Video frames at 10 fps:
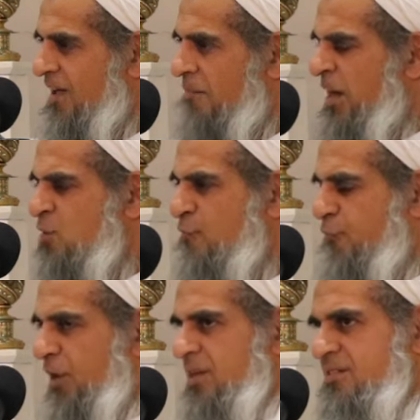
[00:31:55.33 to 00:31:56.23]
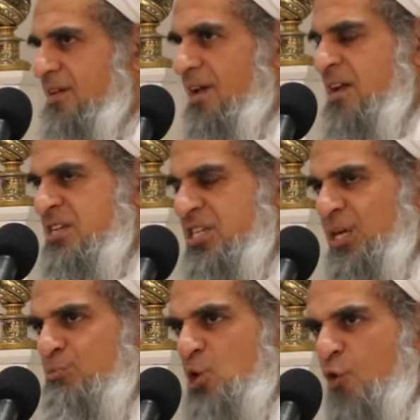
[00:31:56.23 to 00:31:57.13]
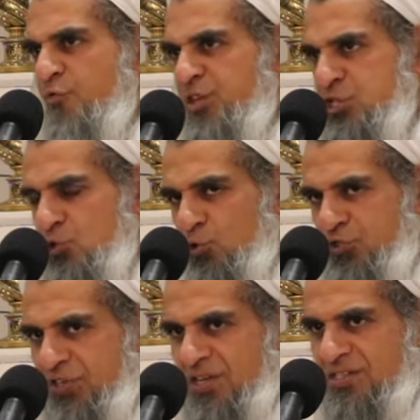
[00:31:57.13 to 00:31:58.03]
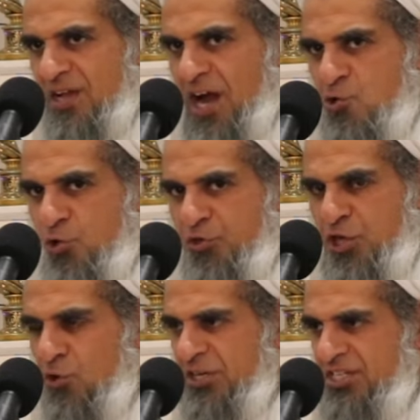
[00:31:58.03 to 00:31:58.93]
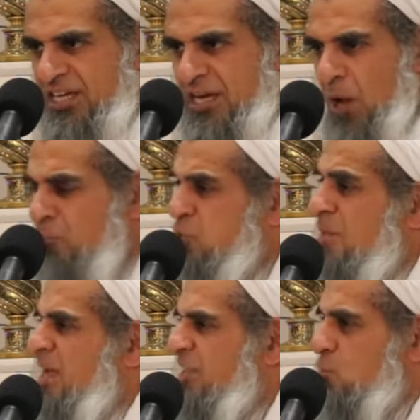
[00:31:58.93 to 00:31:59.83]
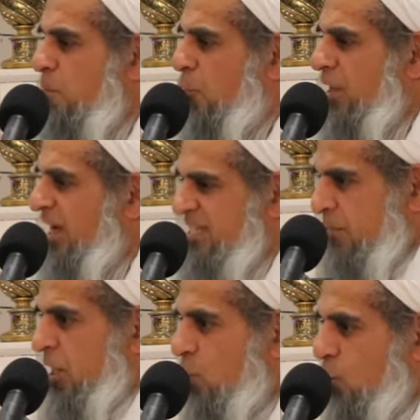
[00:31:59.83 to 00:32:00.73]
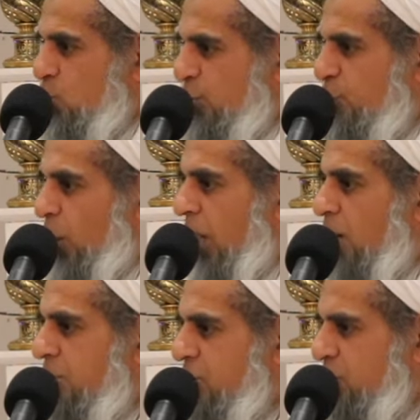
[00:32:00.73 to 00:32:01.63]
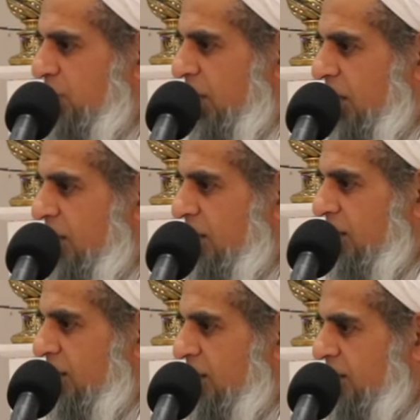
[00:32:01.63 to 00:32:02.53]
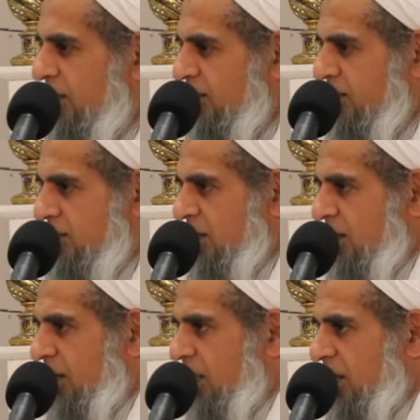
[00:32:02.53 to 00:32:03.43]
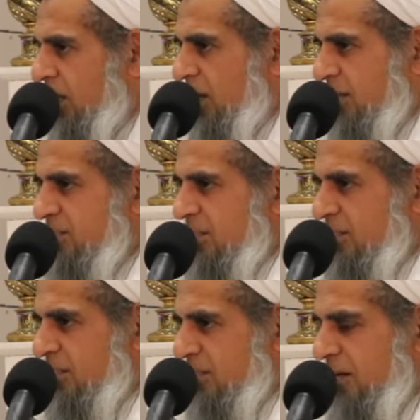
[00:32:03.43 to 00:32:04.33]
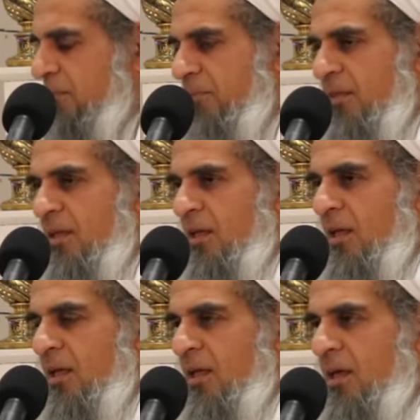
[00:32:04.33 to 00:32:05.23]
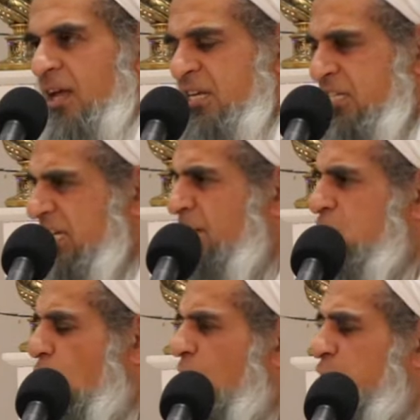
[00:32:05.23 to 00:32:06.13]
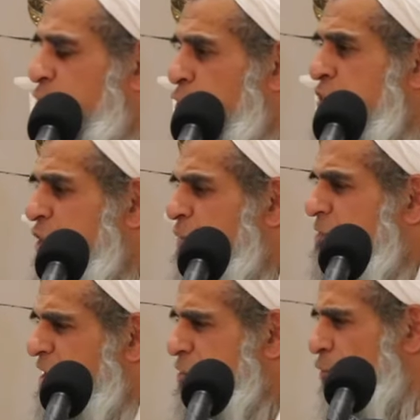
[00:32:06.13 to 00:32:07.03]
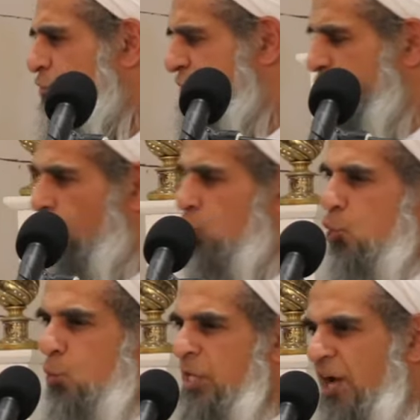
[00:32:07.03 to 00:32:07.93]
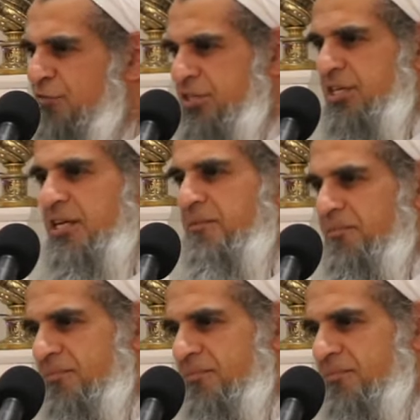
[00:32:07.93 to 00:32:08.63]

My young friends, in terms of resources, I don't think you'll disagree. I'm just going to make this one point, and I'm going to conclude if you allow me to do that. JazakAllah Khair, Ahsan al-Jaza. In terms of dunyawi resources, what don't we have today?